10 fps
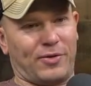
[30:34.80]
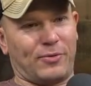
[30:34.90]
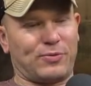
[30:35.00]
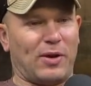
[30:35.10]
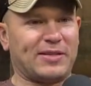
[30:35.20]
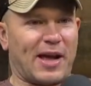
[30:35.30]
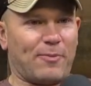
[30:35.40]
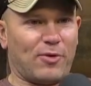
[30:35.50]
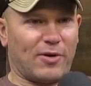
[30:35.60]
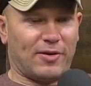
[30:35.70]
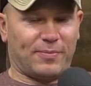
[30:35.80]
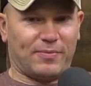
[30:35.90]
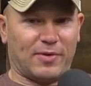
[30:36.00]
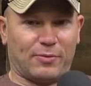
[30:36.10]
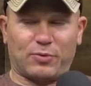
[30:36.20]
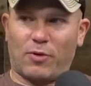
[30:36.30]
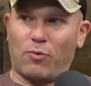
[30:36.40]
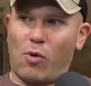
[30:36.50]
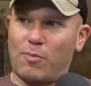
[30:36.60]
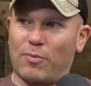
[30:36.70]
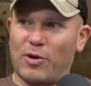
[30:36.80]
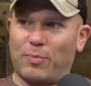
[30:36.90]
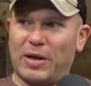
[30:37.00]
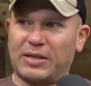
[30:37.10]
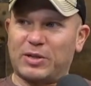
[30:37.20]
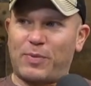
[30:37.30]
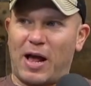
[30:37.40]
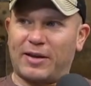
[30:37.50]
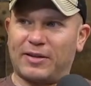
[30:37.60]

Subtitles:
was one time where it was where Wardenberg picked his pocket.